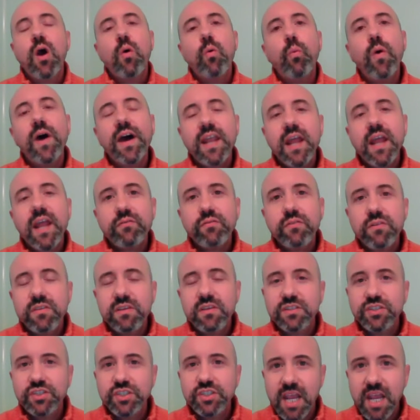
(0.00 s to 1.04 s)
whatever
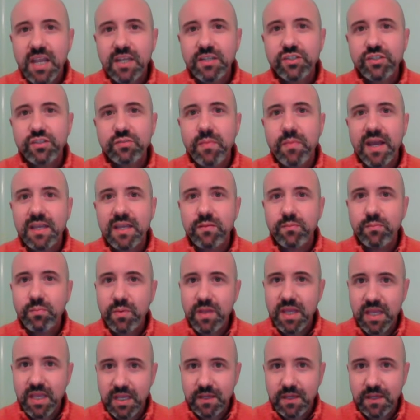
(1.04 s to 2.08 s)
the change might
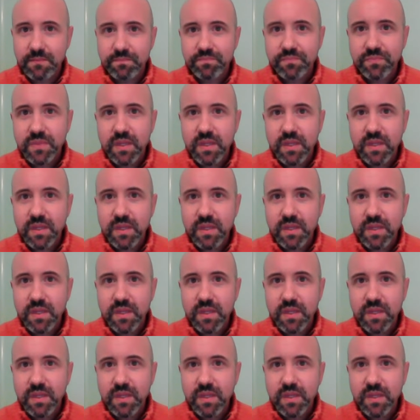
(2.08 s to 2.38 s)
be,